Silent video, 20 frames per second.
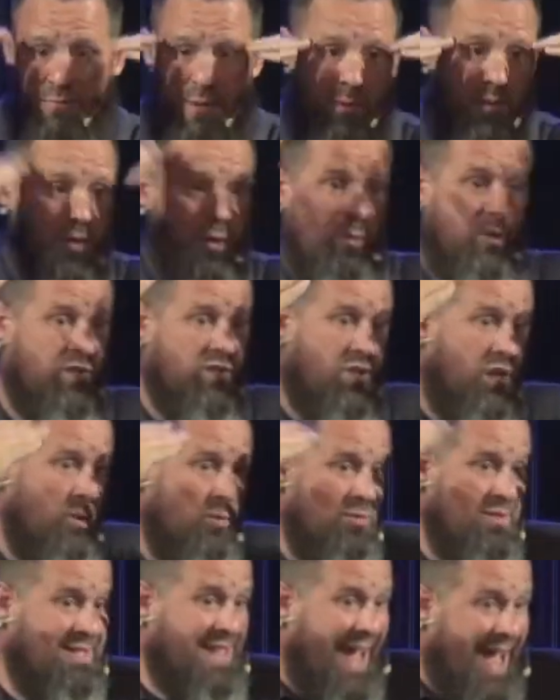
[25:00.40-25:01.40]
home life. Maybe there
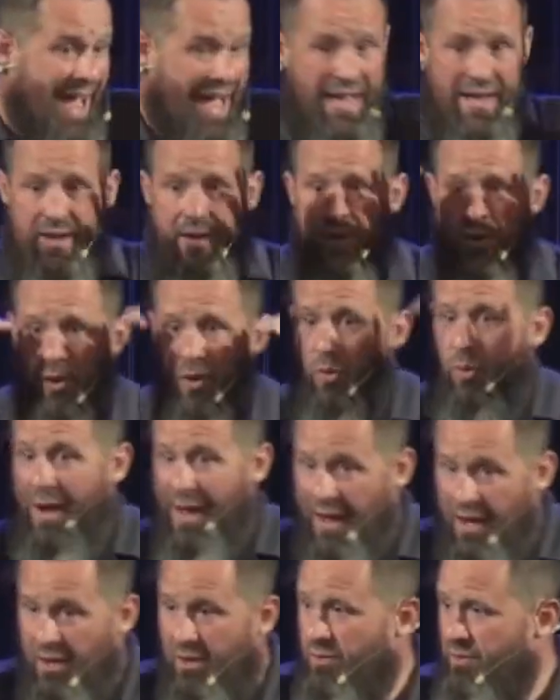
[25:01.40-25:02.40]
was no dad
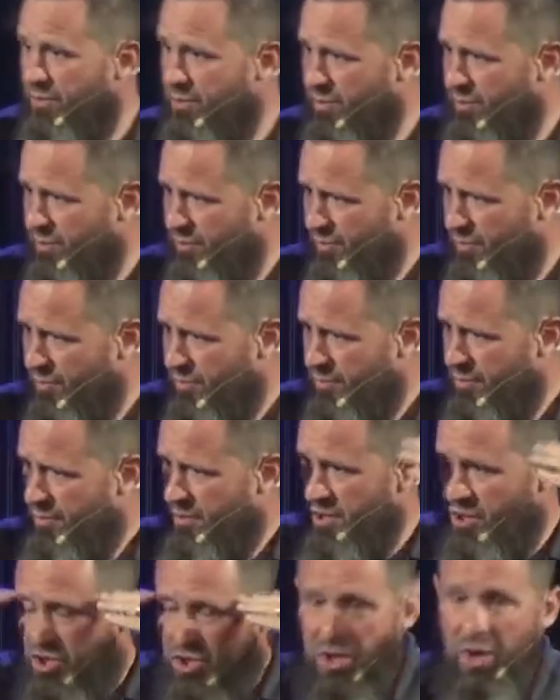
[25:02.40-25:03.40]
around
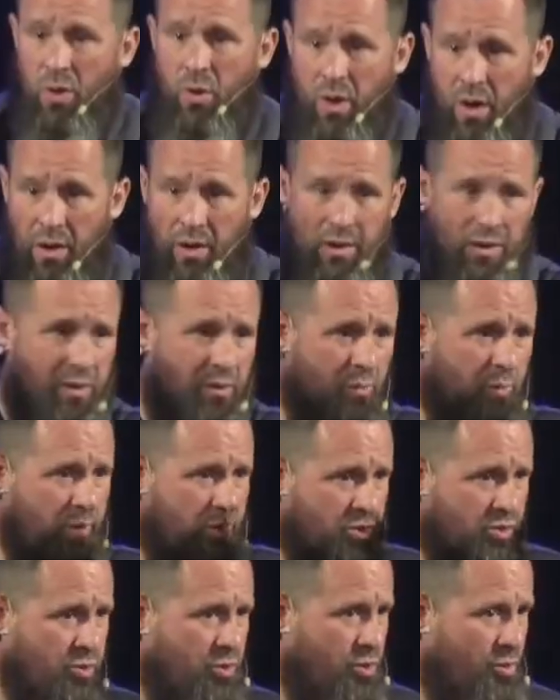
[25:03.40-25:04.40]
to show
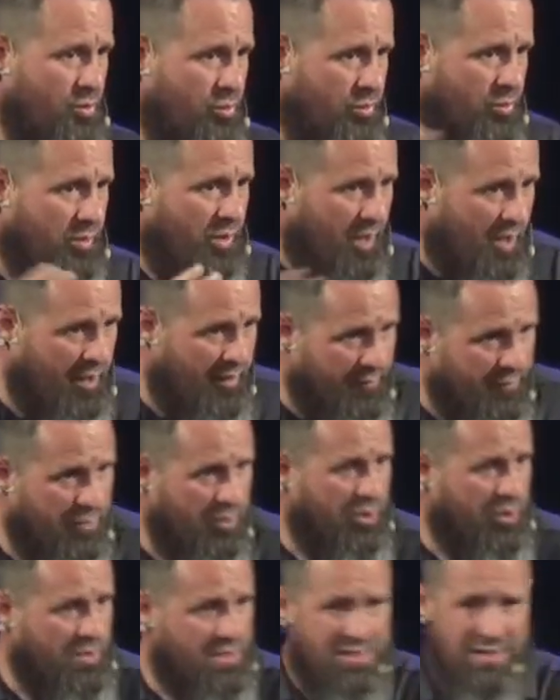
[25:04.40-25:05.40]
her what true
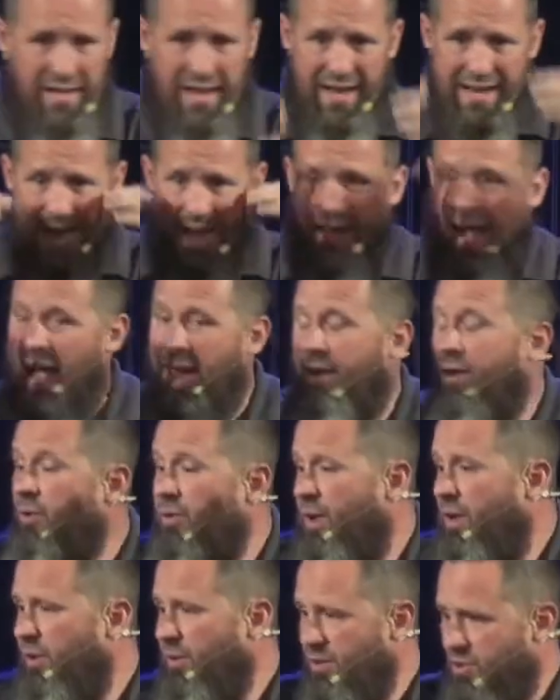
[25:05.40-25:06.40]
love looks like. I,
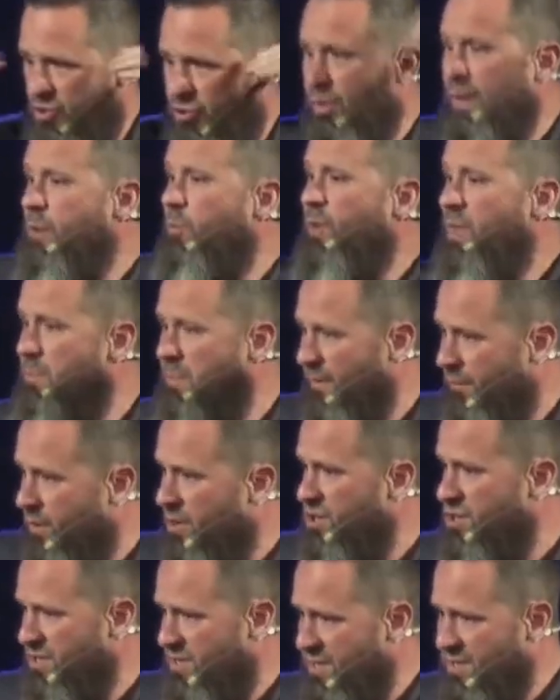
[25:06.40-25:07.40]
I don't know. Dream
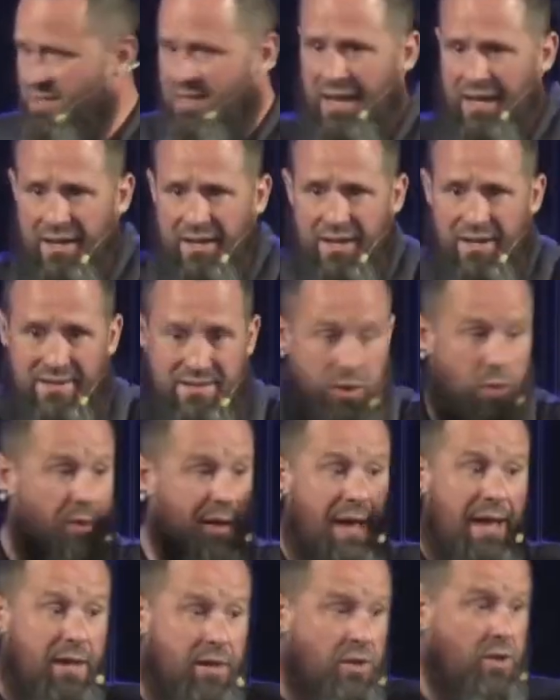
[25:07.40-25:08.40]
with me for just a second.
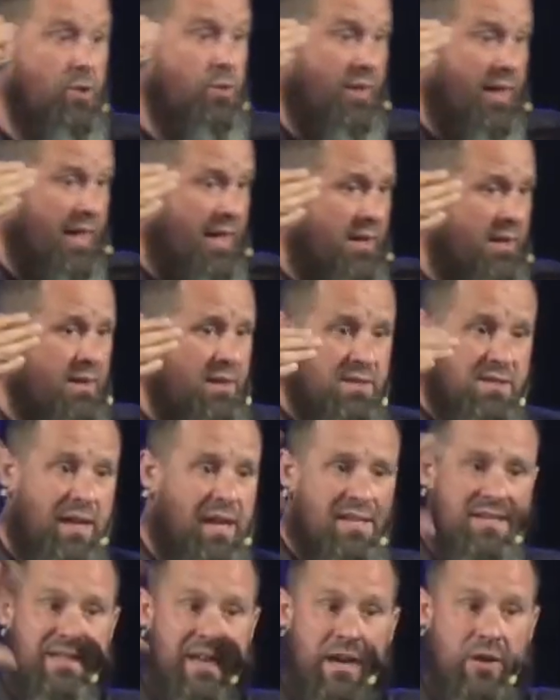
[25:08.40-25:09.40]
It's okay to do that,
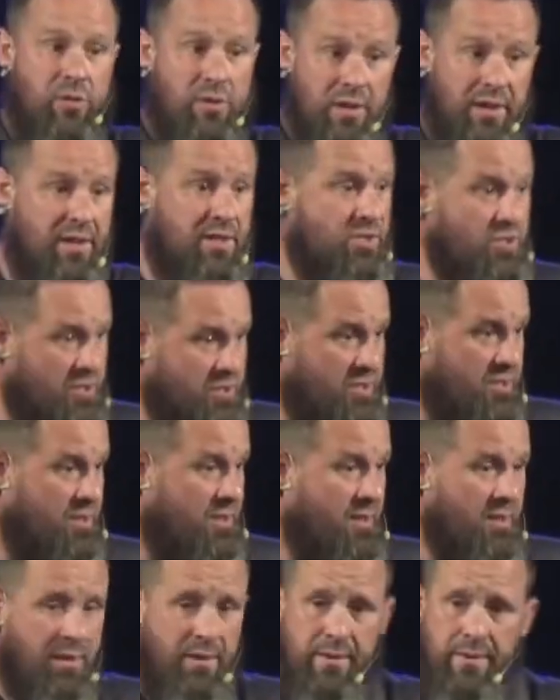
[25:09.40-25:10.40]
it's not
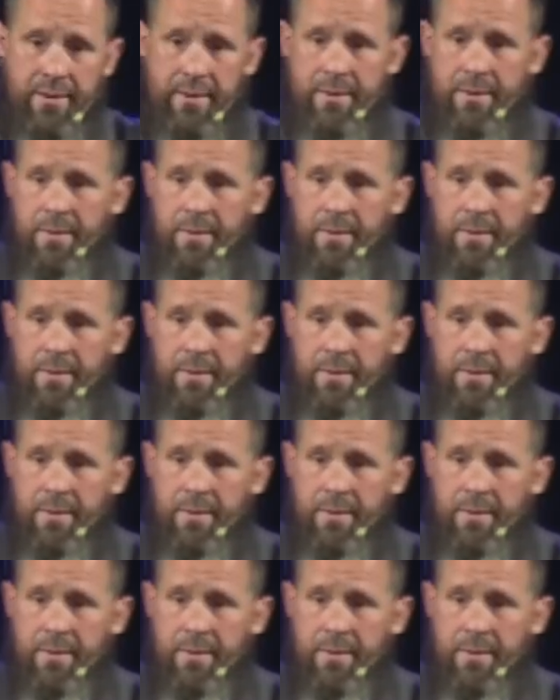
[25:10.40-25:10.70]
sacrilegious.